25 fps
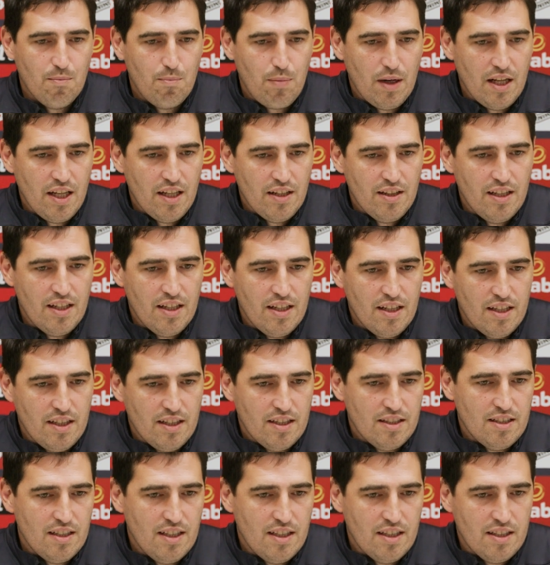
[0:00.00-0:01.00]
play
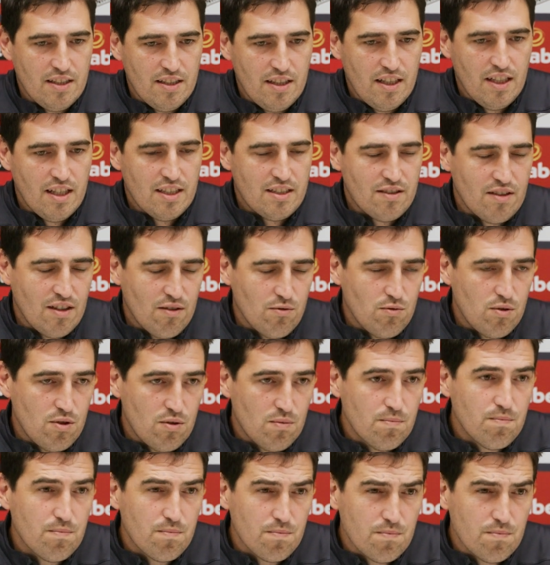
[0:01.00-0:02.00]
the last rounds.